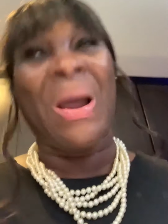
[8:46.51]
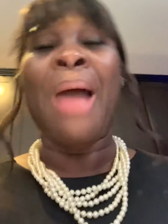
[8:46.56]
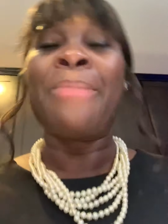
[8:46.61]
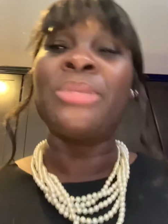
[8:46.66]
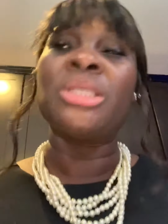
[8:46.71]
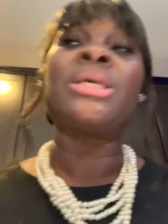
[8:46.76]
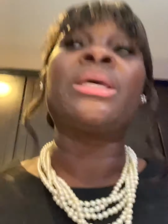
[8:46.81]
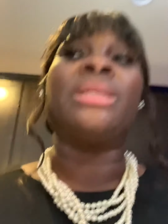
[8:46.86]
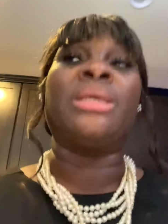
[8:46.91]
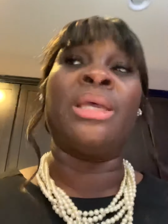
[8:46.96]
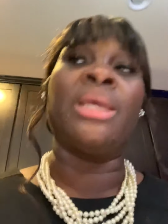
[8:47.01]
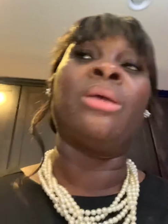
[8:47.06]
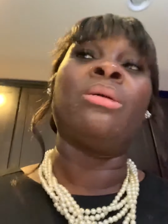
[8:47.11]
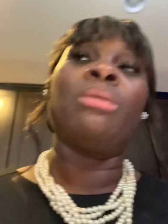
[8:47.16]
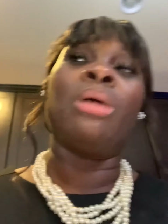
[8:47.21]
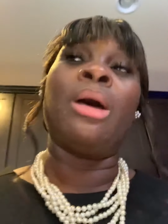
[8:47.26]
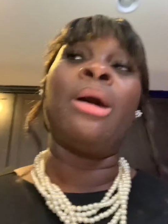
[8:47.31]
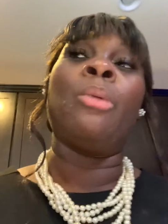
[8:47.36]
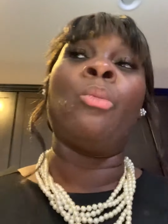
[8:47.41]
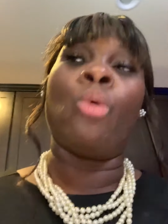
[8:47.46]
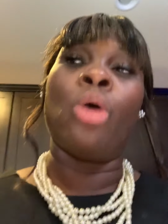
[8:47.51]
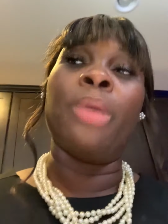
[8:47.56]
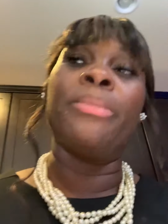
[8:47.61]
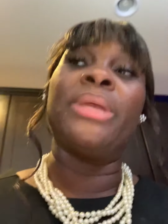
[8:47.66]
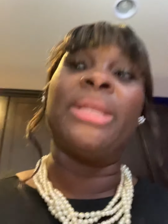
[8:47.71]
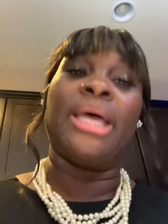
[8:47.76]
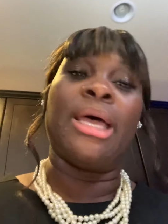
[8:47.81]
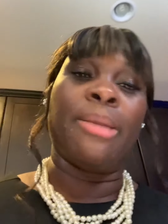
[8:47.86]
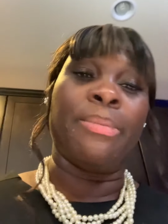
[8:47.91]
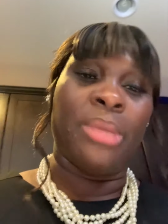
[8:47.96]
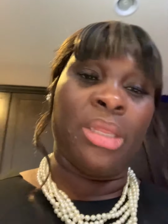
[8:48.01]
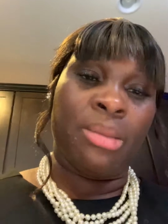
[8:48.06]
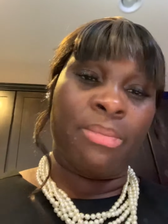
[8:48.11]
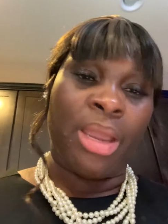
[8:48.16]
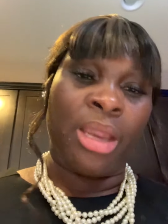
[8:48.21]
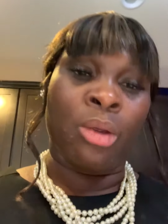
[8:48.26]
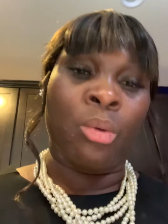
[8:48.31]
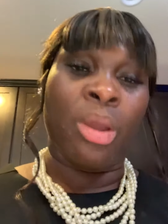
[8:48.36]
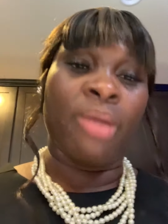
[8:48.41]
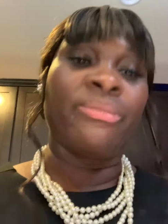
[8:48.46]
I'm just gonna warm it up in the
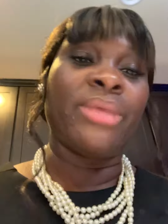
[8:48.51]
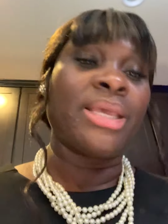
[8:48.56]
microwave.